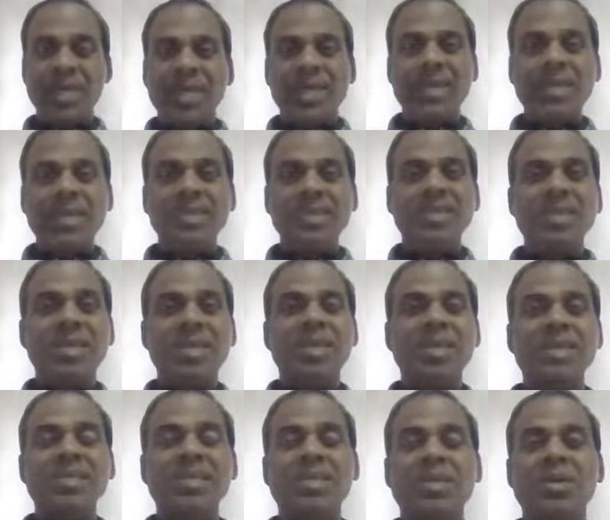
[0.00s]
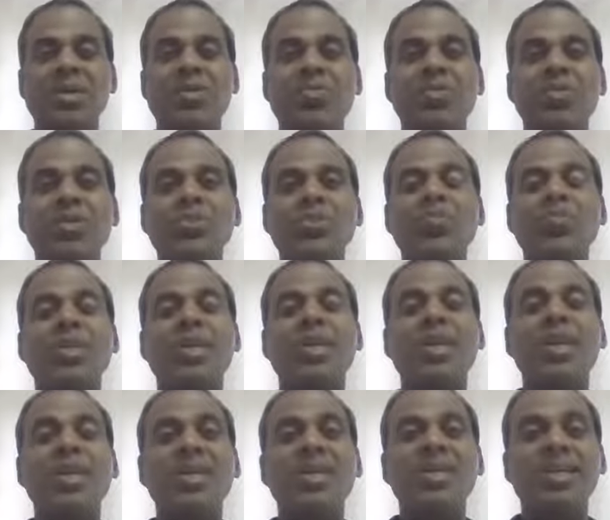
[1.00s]
In this case, first we
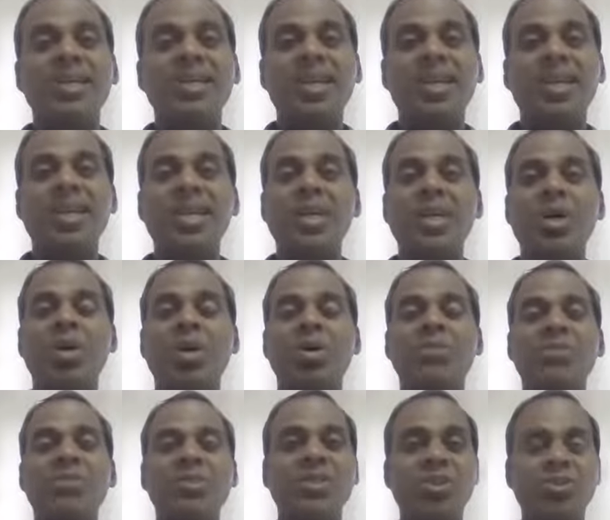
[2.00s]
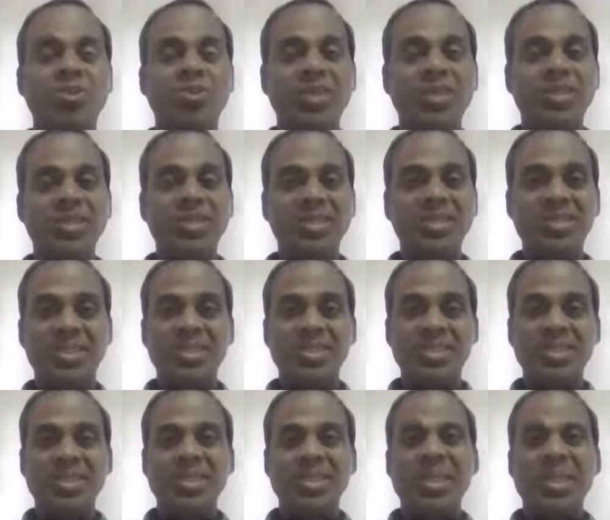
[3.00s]
collect the data of the students
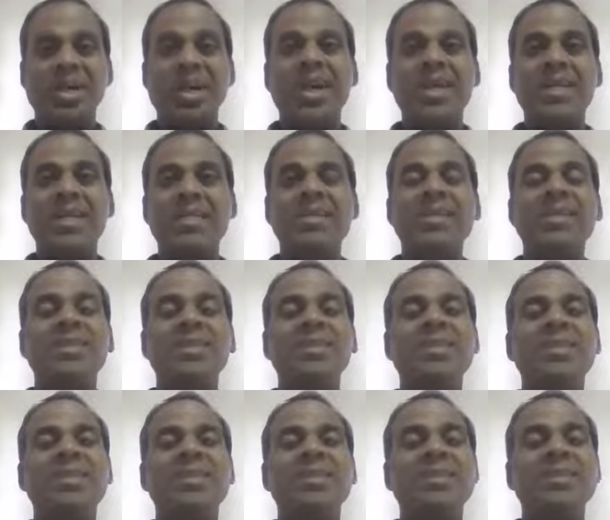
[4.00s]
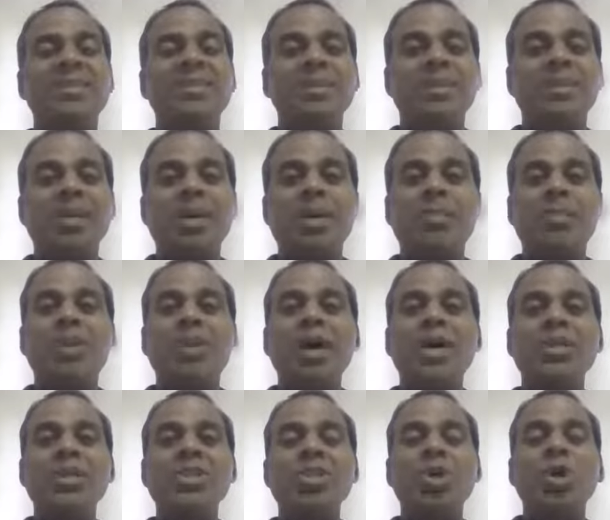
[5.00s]
and the
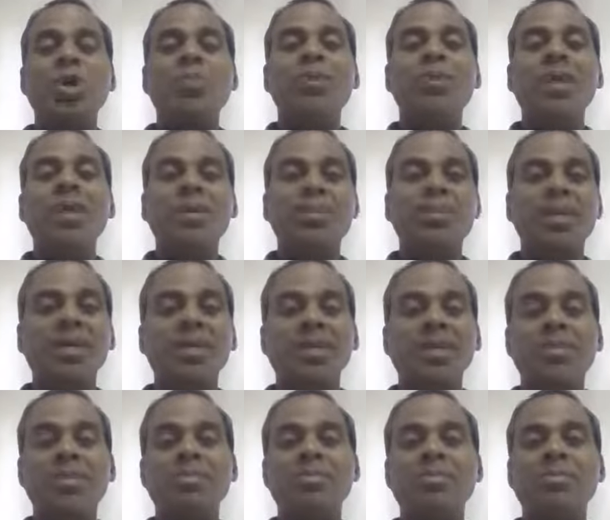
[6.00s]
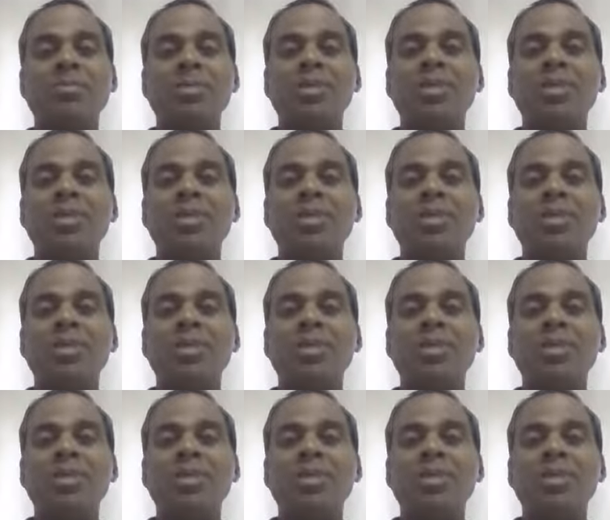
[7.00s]
marks obtained by them